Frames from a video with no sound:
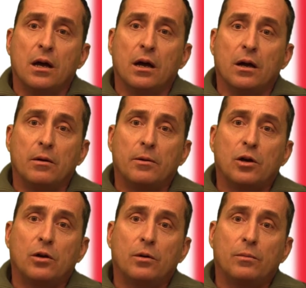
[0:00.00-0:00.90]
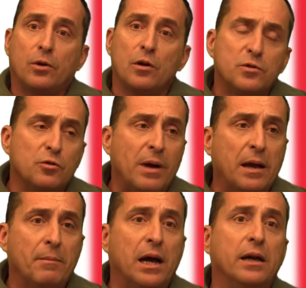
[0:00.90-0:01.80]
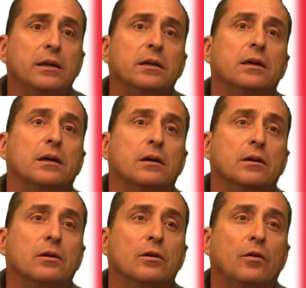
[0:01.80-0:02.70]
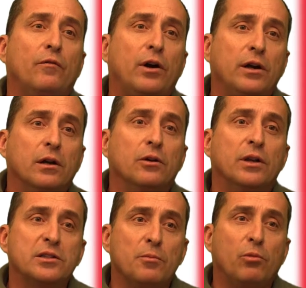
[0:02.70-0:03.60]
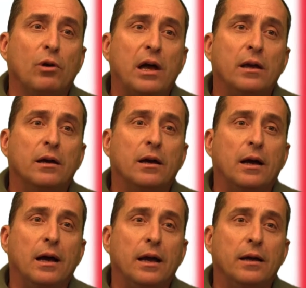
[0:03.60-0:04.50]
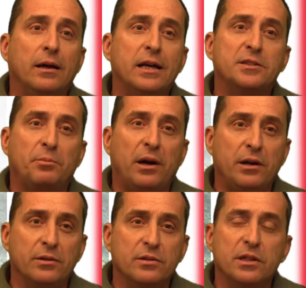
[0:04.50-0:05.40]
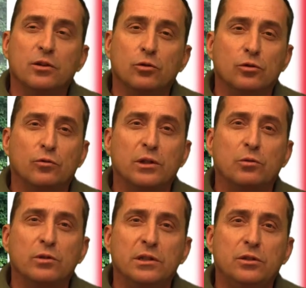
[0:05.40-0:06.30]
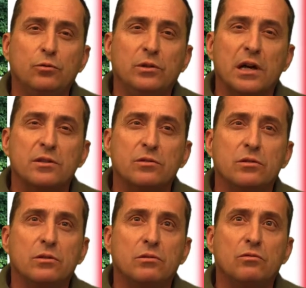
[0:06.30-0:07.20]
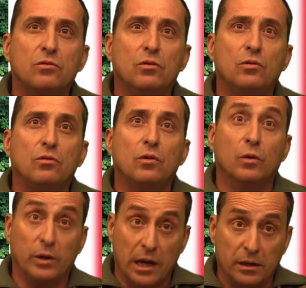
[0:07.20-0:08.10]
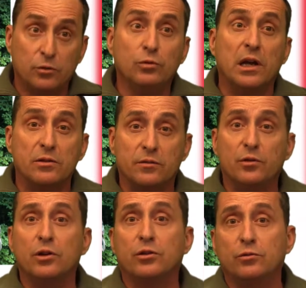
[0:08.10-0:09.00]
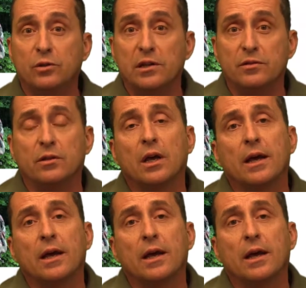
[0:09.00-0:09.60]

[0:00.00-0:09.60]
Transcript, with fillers: Uh, comes to my mind uh, a very, an example I, I experienced in Kosovo, it was in 2000, yeah, 2000, the year 2000